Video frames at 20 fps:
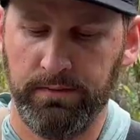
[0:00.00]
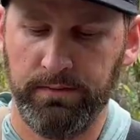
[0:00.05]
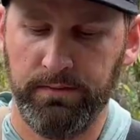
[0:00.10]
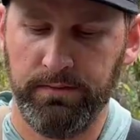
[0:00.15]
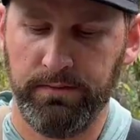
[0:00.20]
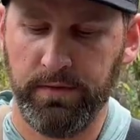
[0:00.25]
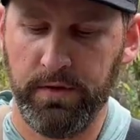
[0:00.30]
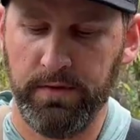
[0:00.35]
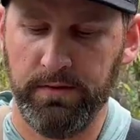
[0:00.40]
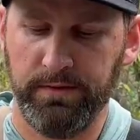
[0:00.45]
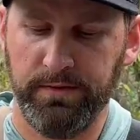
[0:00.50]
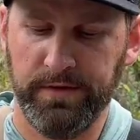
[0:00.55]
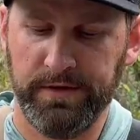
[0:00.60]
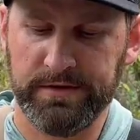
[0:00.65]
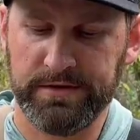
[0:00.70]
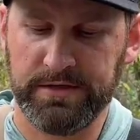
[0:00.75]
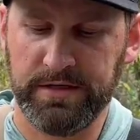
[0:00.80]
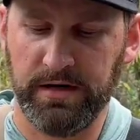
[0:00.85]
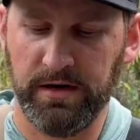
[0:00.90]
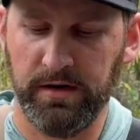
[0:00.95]
front
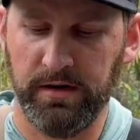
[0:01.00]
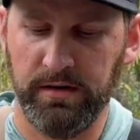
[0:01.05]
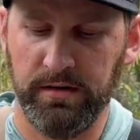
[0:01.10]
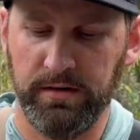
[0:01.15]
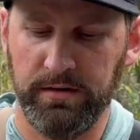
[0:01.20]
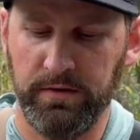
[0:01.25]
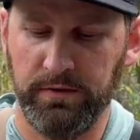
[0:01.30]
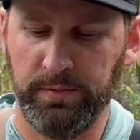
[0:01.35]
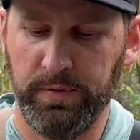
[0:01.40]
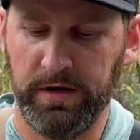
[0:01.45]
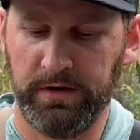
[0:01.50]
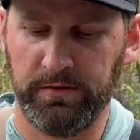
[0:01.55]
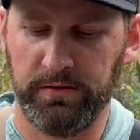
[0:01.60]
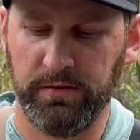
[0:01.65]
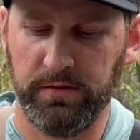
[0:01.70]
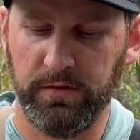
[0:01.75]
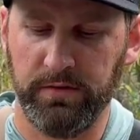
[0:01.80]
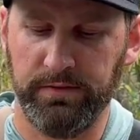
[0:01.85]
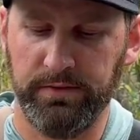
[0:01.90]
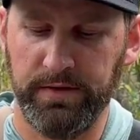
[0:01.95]
fins here, these
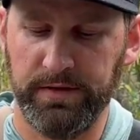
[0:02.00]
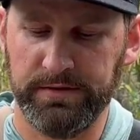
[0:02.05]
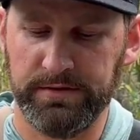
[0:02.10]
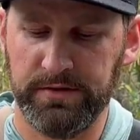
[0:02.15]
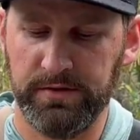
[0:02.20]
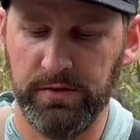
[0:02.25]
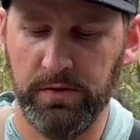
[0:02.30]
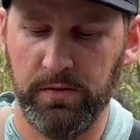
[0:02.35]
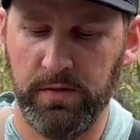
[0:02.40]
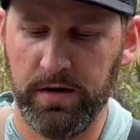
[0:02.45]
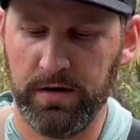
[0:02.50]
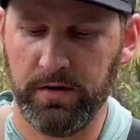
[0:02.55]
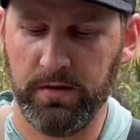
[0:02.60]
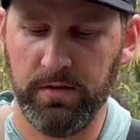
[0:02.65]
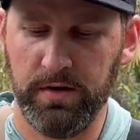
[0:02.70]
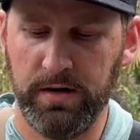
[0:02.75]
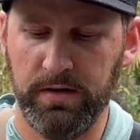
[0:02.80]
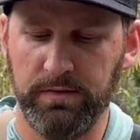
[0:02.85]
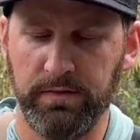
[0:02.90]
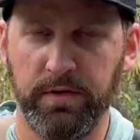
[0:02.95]
pectoral fins. You don't wanna
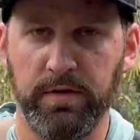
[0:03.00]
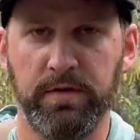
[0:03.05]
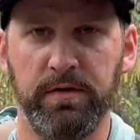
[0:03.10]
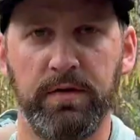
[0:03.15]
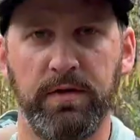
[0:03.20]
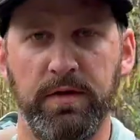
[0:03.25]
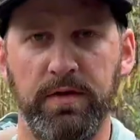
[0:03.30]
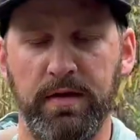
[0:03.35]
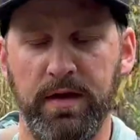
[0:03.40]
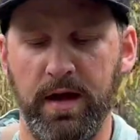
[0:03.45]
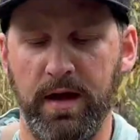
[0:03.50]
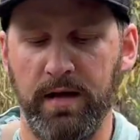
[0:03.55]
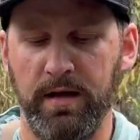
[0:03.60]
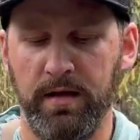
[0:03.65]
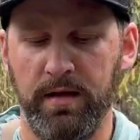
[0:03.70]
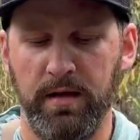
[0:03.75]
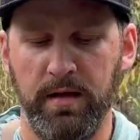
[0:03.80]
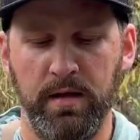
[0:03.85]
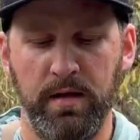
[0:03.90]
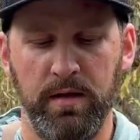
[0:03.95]
go any further than that.
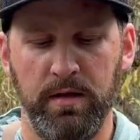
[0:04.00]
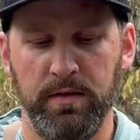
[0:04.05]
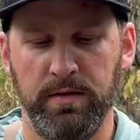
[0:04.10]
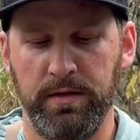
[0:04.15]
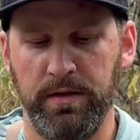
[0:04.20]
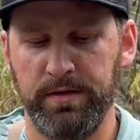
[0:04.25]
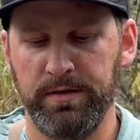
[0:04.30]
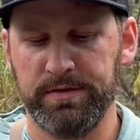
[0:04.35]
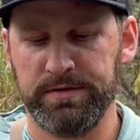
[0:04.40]
Then you're